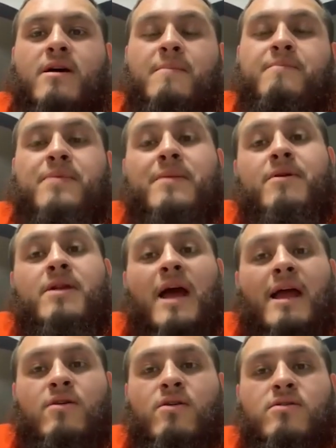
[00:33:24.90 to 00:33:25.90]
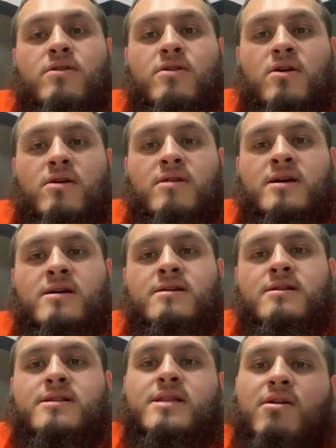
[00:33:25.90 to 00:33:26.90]
people like
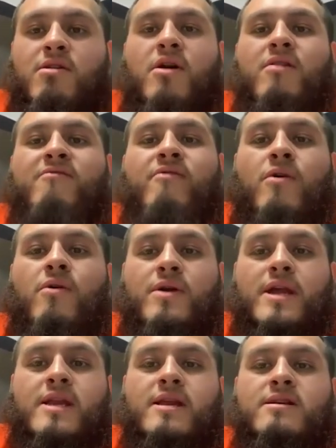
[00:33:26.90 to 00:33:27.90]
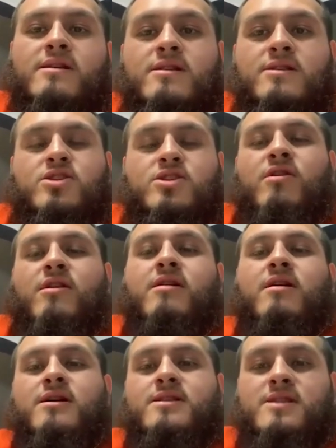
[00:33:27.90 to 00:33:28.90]
Coca-Cola, they'll avoid certain
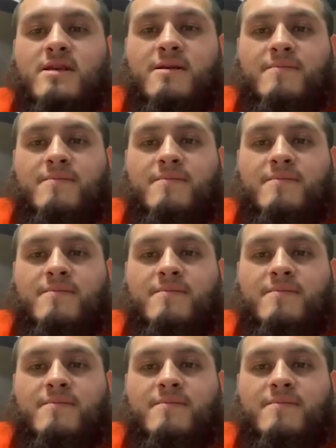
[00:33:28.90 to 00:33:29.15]
content.